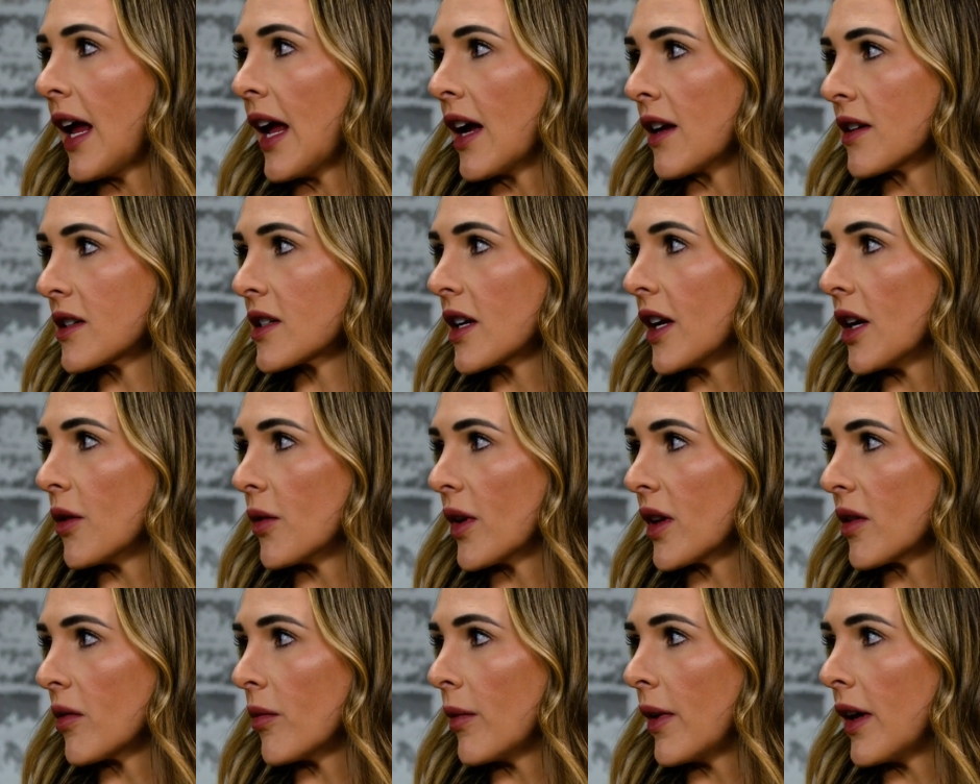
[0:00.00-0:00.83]

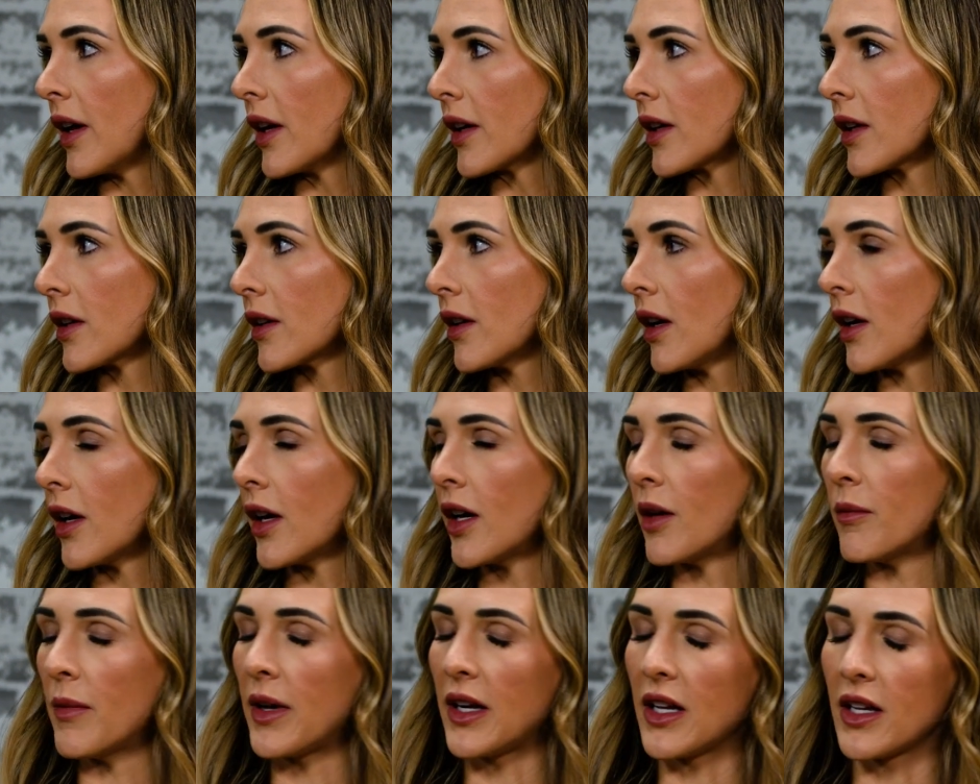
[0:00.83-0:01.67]

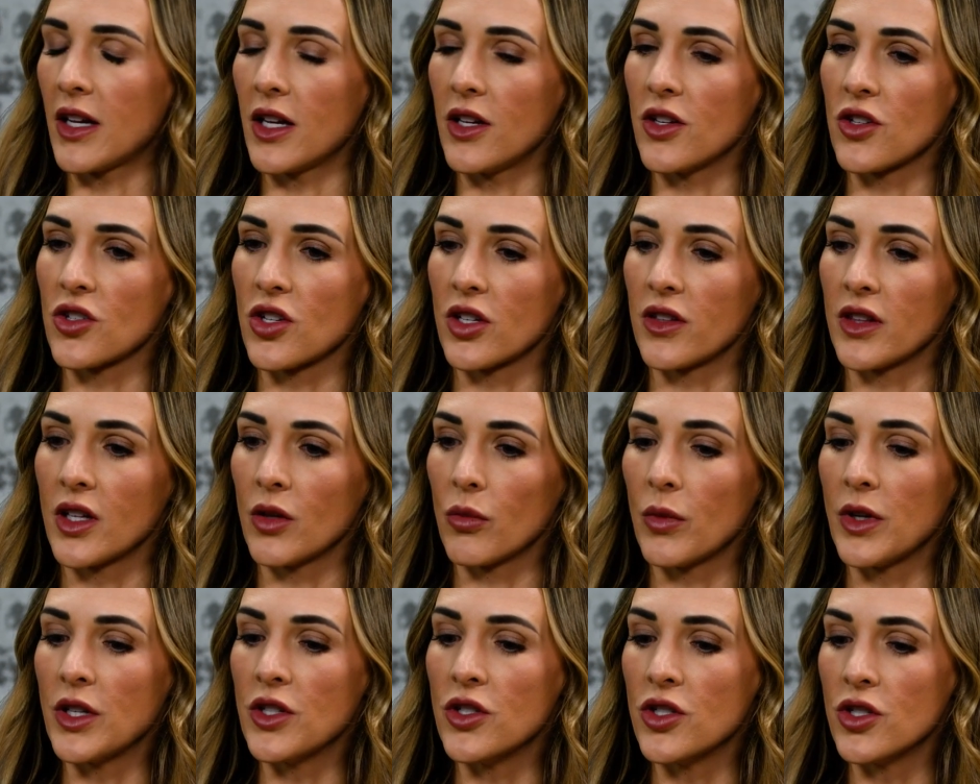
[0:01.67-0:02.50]
antiarrhythmic medication that
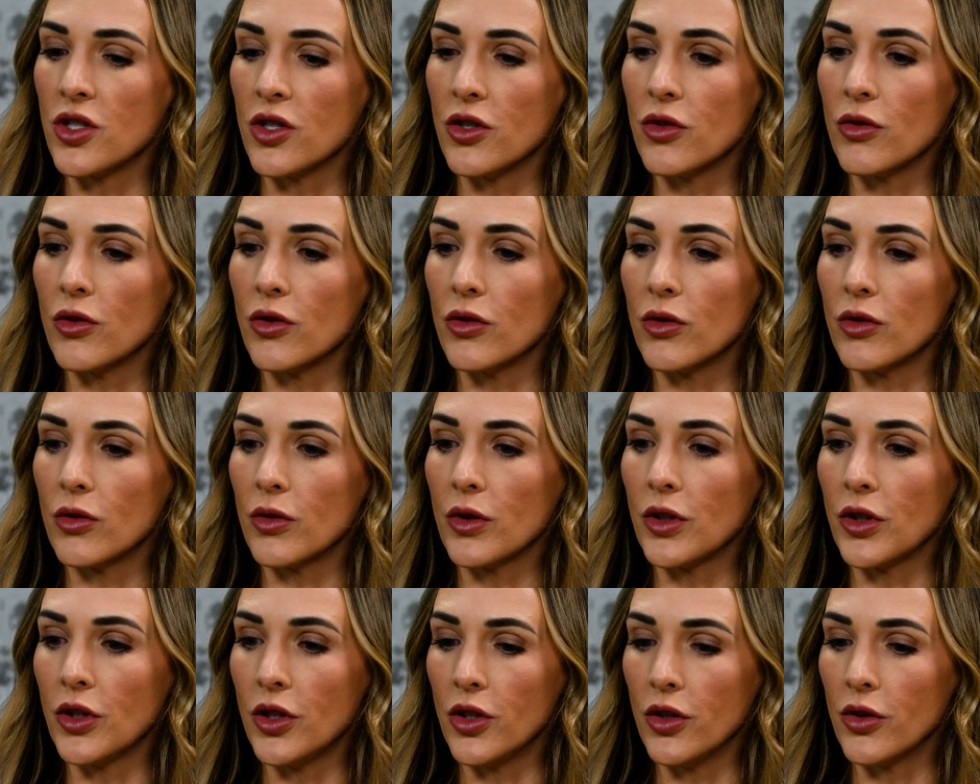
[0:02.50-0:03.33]
we do
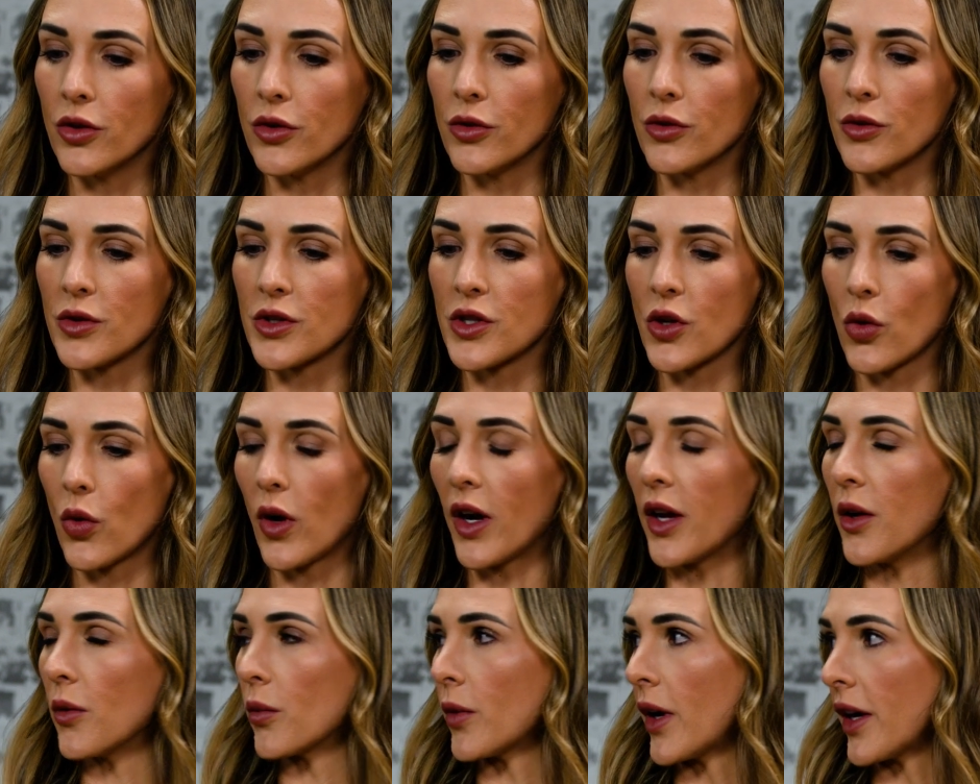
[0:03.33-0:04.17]
use
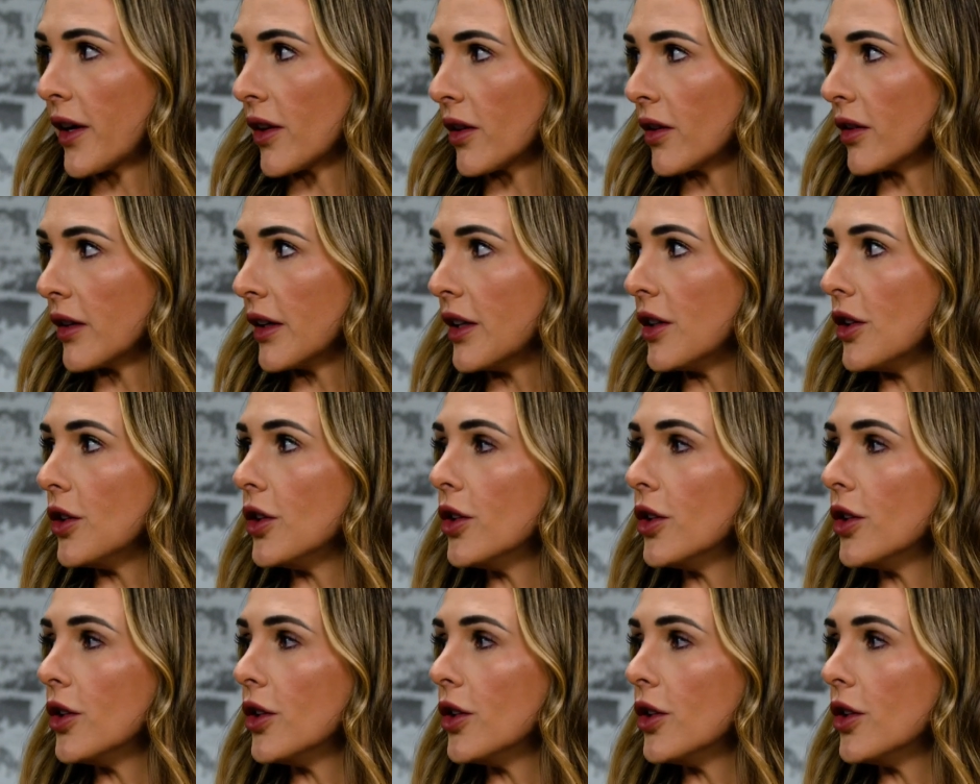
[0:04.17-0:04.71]
quite regularly.